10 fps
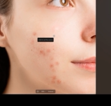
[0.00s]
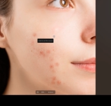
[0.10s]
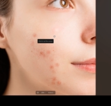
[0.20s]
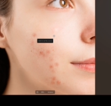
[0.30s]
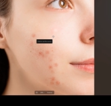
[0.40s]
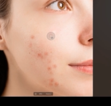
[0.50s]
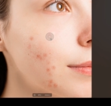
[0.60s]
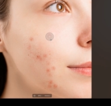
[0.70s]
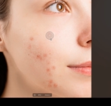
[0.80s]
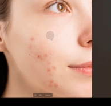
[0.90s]
So
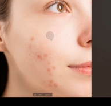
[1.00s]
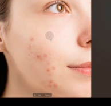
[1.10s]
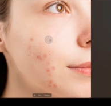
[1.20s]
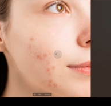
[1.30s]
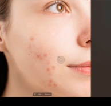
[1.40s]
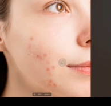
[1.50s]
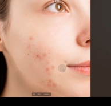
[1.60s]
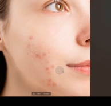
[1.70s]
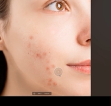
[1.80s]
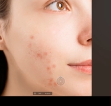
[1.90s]
it's
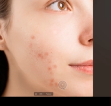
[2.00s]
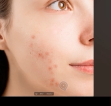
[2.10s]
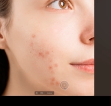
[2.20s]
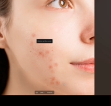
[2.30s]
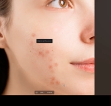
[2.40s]
not bad.